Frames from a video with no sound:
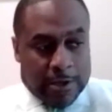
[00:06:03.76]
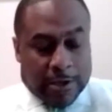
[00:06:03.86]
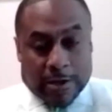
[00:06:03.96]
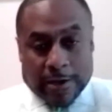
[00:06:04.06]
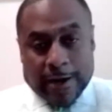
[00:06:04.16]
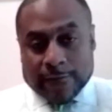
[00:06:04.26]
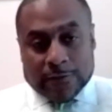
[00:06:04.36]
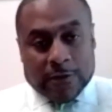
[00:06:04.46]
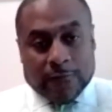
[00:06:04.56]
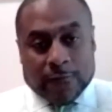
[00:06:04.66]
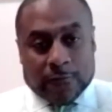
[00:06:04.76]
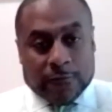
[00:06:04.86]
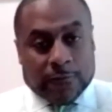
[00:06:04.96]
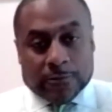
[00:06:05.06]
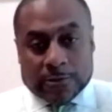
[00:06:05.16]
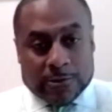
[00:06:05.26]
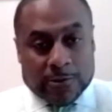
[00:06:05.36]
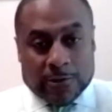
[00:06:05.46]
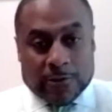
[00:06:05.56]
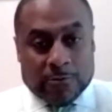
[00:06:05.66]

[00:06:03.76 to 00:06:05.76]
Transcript: I have to say for diverse attorneys,